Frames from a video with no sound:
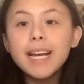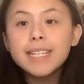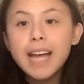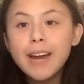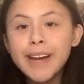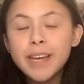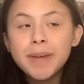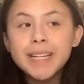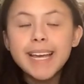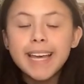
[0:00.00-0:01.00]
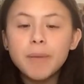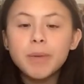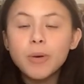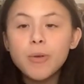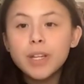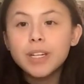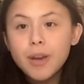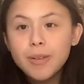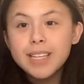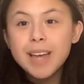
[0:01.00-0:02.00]
Next, I recommend, again with all the
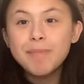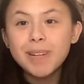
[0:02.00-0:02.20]
notes and